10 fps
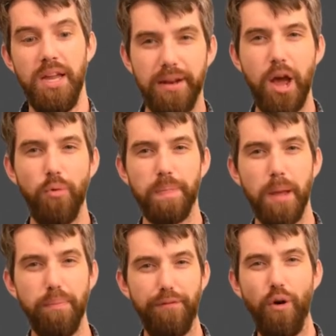Now,
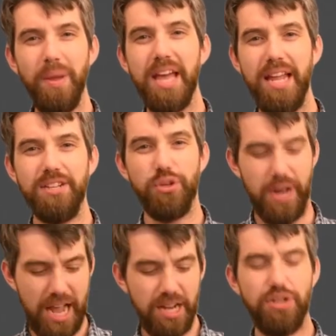before we get into
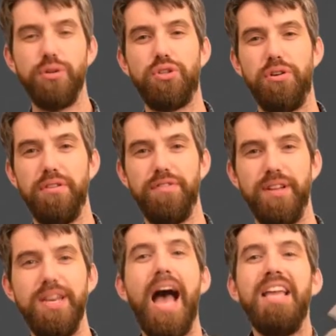it, I'm going to do a sort of
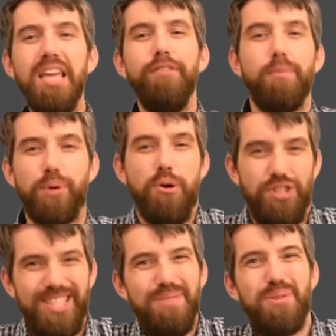naive approach
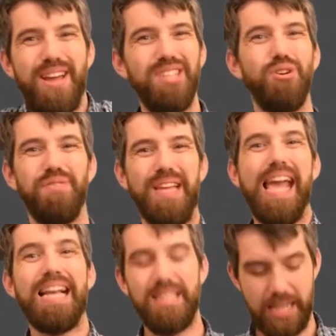to see whether I can sort of
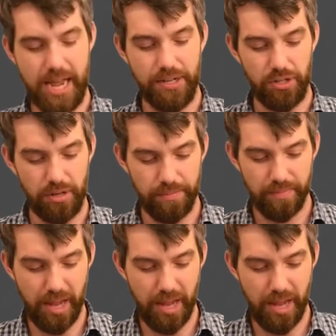guess the answer.